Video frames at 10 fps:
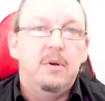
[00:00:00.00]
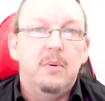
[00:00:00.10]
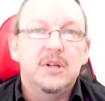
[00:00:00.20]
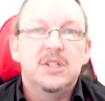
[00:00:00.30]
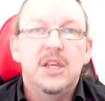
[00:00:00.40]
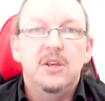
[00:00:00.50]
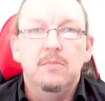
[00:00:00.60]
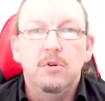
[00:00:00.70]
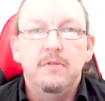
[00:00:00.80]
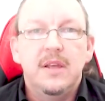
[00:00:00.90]
We want to see you
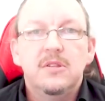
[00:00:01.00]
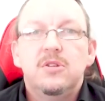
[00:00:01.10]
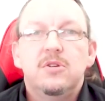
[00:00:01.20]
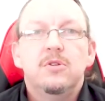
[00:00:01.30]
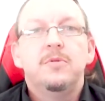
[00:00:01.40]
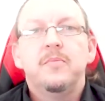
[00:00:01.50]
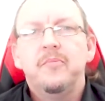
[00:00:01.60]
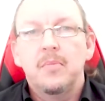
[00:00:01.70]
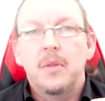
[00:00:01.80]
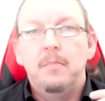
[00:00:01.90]
move into
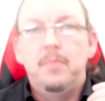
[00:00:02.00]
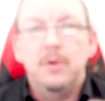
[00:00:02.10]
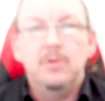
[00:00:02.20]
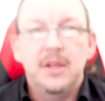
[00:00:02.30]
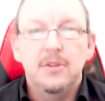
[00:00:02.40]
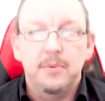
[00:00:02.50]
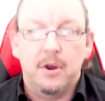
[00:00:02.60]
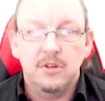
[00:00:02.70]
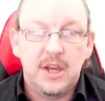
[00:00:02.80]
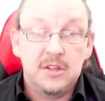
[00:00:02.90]
building the
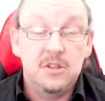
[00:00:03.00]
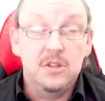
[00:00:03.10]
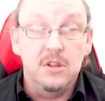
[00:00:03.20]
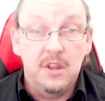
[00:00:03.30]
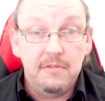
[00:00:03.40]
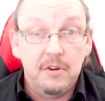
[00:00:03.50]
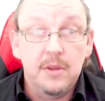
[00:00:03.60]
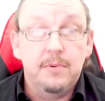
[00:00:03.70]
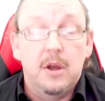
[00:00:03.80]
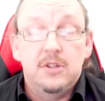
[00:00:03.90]
project, delivering
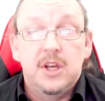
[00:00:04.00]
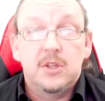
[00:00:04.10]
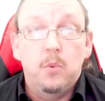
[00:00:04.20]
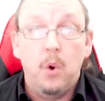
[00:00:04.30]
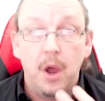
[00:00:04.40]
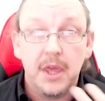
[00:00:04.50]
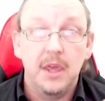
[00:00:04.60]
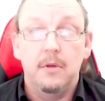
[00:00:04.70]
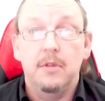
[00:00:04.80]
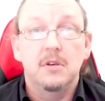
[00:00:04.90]
the project,
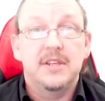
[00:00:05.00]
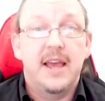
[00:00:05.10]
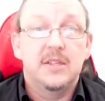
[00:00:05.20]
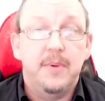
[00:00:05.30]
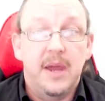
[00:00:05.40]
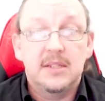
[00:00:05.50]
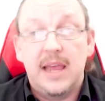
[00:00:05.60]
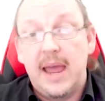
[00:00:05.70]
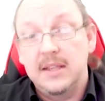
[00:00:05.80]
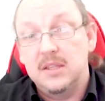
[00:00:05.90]
working on those aspects,
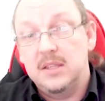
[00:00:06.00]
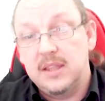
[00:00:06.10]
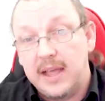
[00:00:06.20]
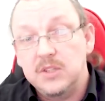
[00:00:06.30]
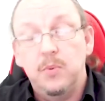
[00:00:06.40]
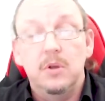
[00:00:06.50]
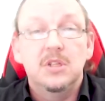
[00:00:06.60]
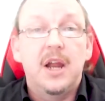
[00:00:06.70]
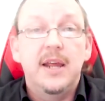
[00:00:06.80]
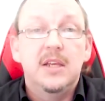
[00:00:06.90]
and that's what
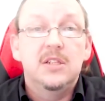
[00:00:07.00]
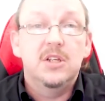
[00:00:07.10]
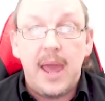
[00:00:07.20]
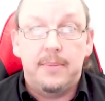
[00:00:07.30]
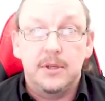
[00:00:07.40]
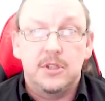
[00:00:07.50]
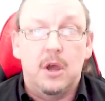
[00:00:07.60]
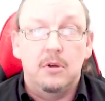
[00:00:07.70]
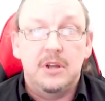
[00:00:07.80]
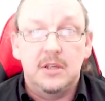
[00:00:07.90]
today's
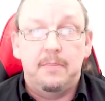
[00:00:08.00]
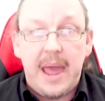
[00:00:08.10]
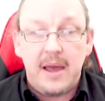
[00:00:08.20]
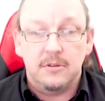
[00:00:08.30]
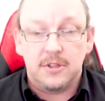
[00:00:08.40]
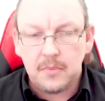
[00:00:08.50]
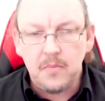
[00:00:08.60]
episode is about.